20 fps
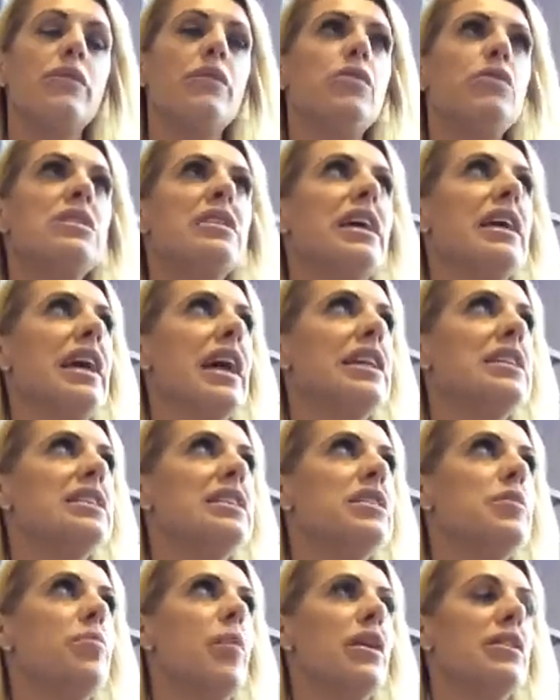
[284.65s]
If you were to take
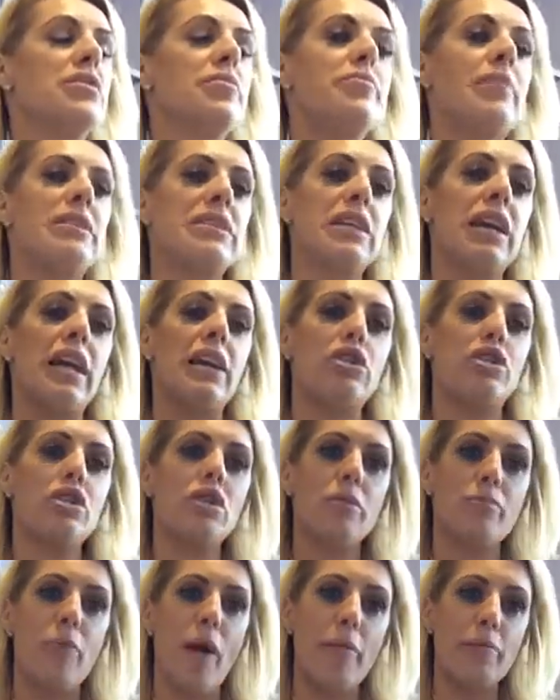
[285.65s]
antidepressant
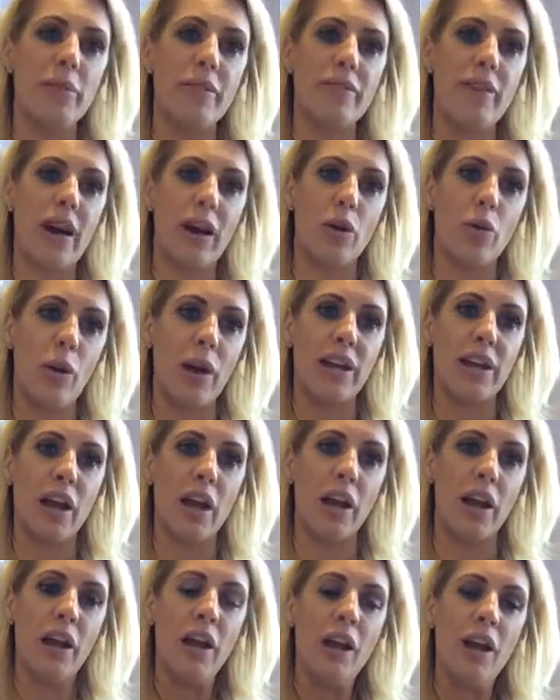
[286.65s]
medication, you probably find quite
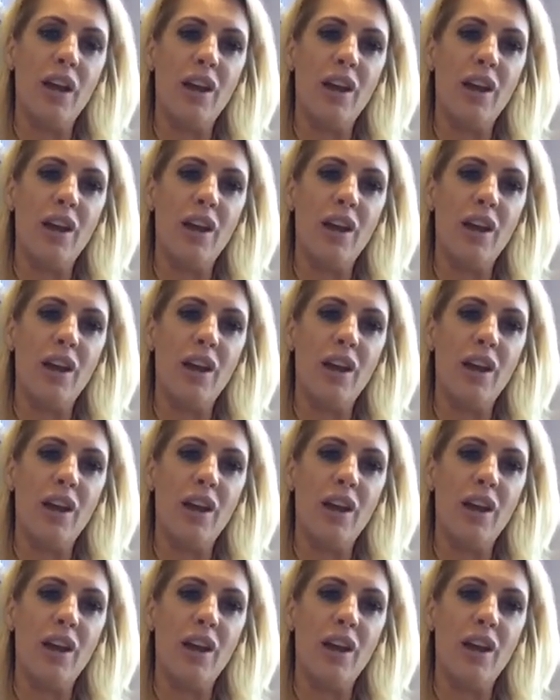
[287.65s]
a